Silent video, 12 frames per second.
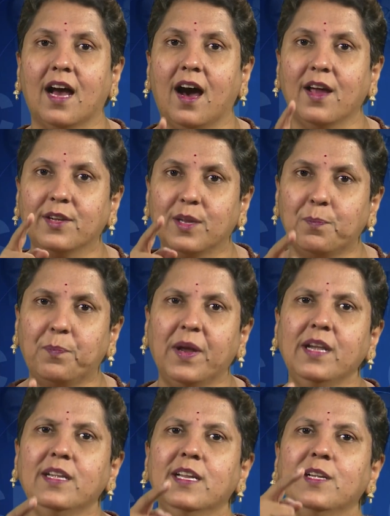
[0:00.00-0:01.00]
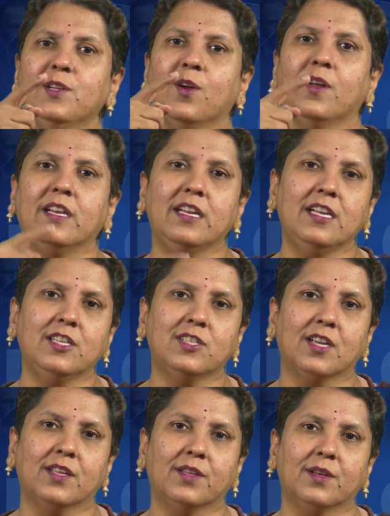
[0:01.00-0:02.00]
are dependent on
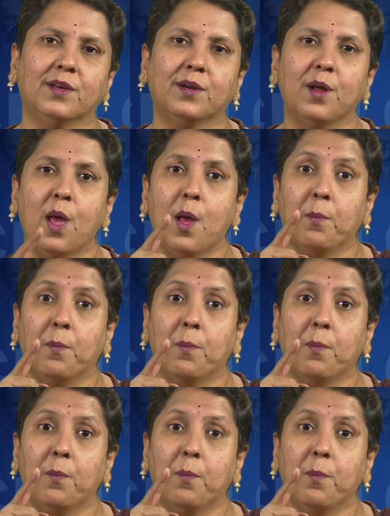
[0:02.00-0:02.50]
each other,